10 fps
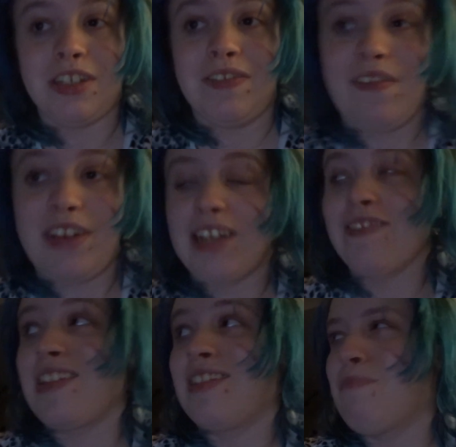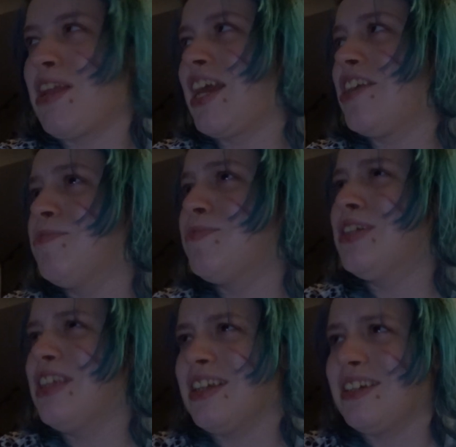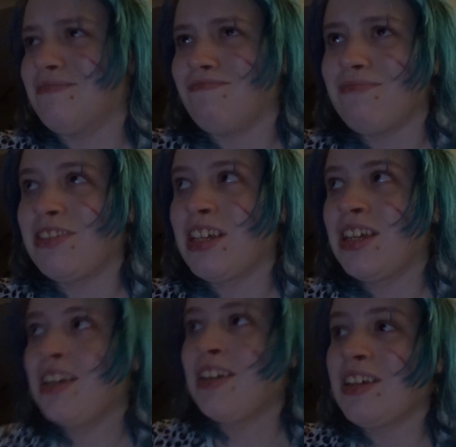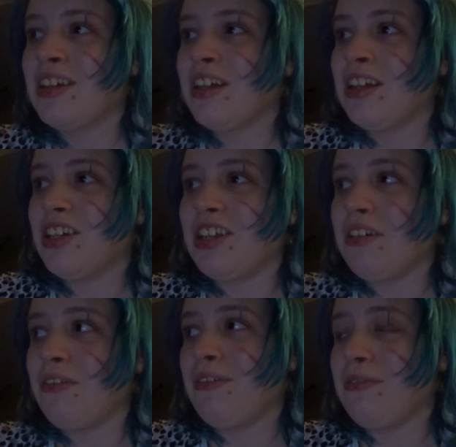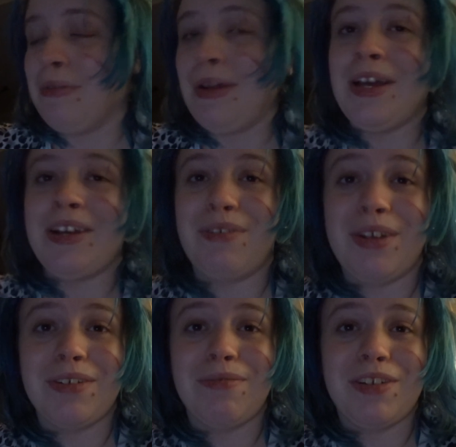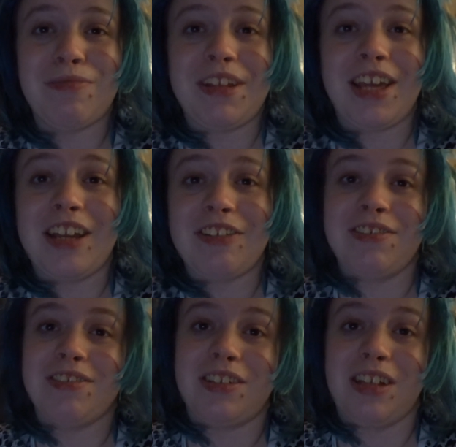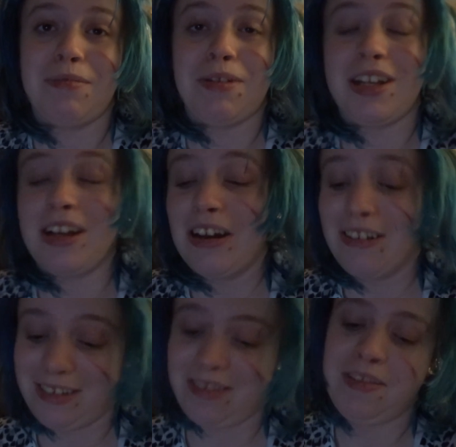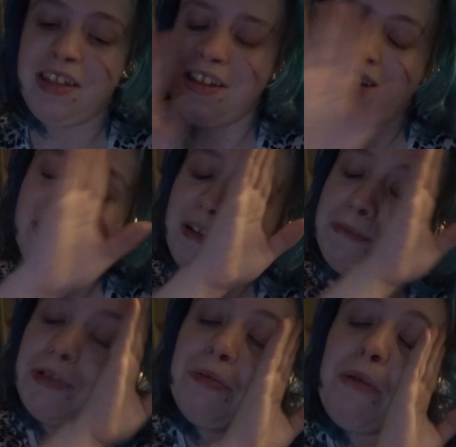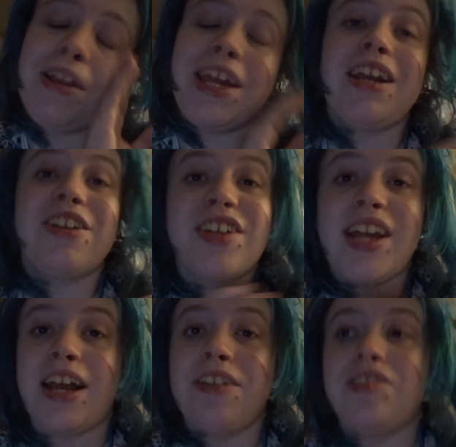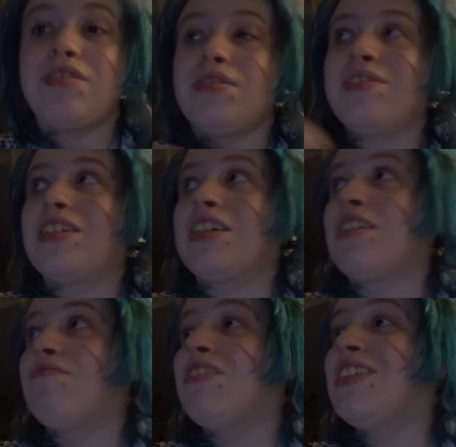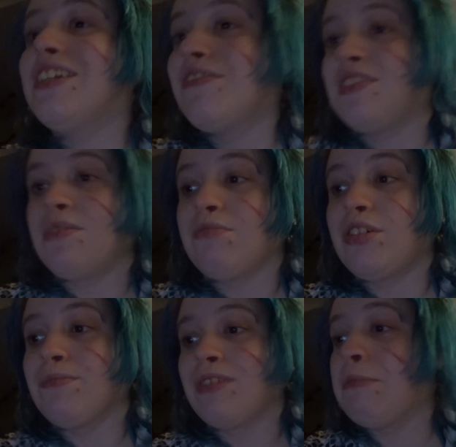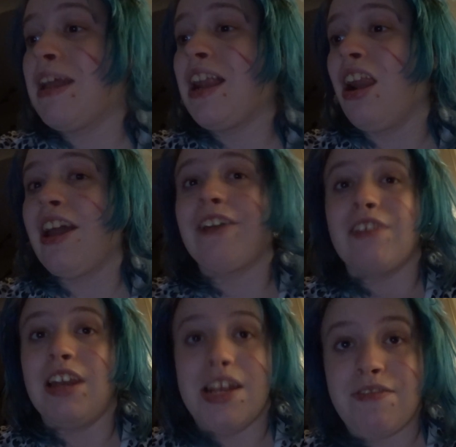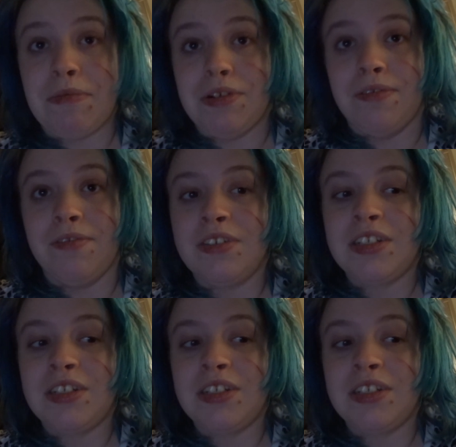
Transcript: I've never said medication will, and you know, we all wish medication could do that, but it can't. But what medication can do is it can relieve the symptoms and make life livable.